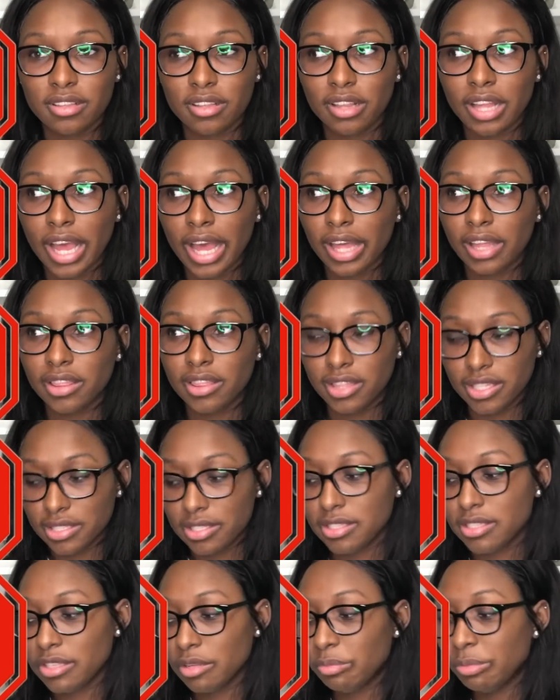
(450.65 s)
Like, this
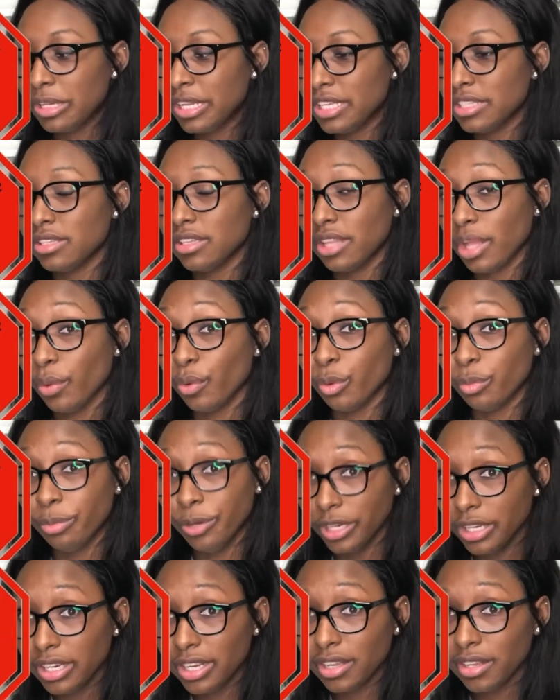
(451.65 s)
is the place that they were
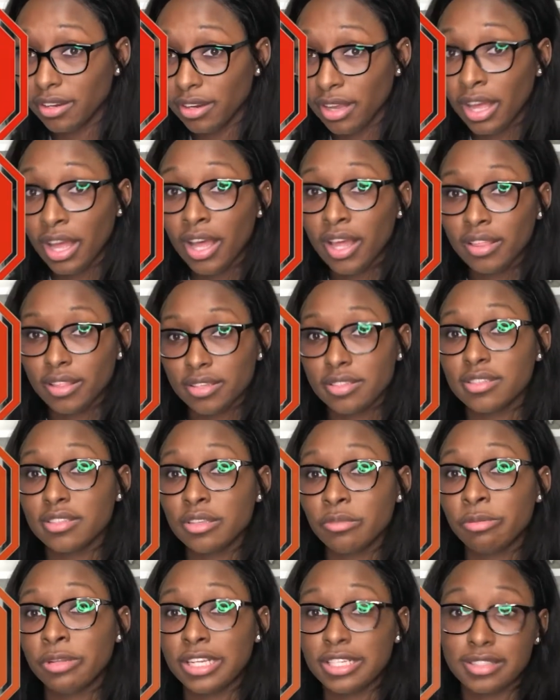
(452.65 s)
put in. This is the
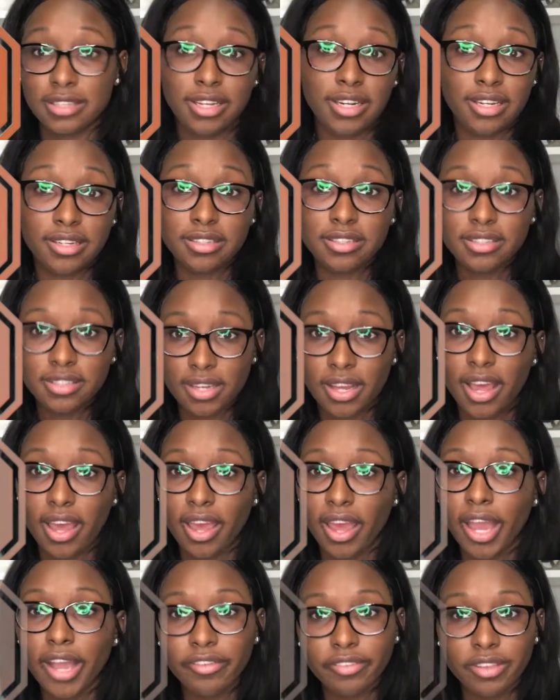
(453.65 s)
place they need to stay.
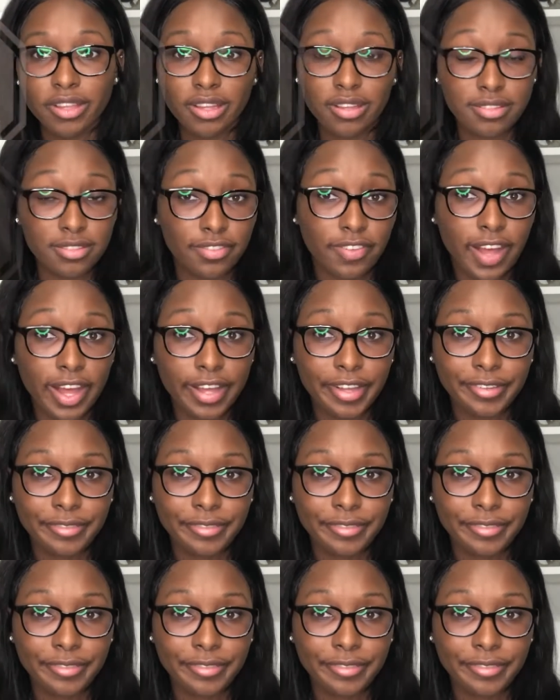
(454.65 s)
Everything is fine.